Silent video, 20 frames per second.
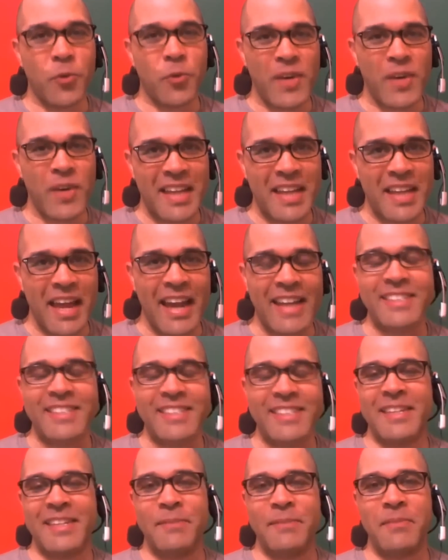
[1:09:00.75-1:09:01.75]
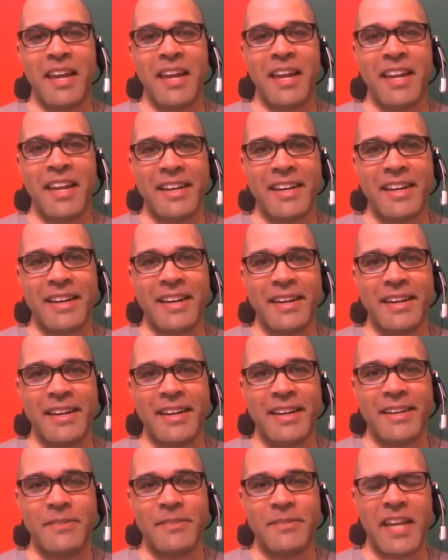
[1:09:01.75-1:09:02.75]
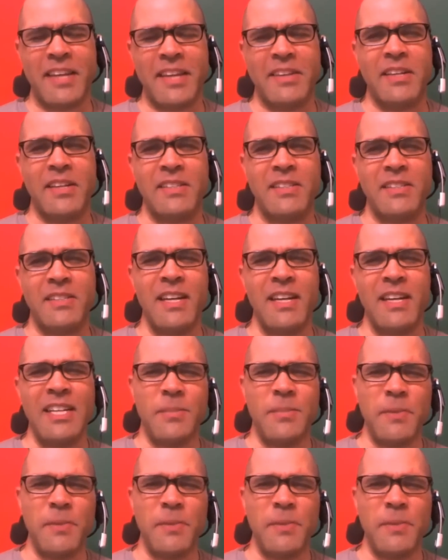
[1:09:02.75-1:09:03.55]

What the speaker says: Greenlight seem like ridiculous.